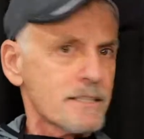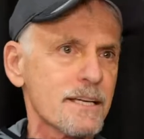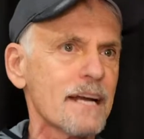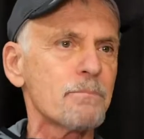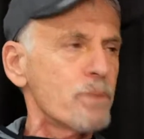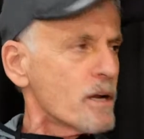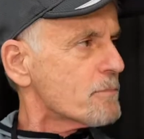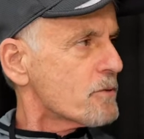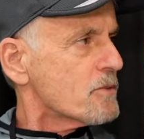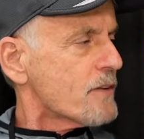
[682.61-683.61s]
It's kind of
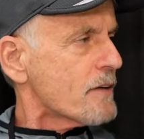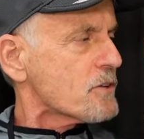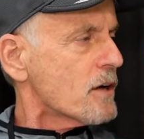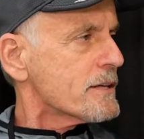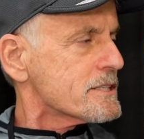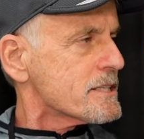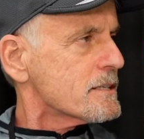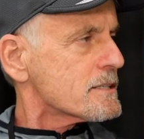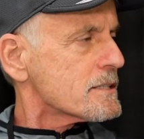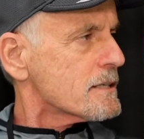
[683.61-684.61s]
bulletproof after all these
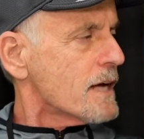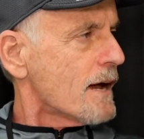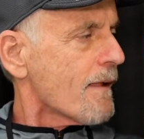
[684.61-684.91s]
years. Yeah.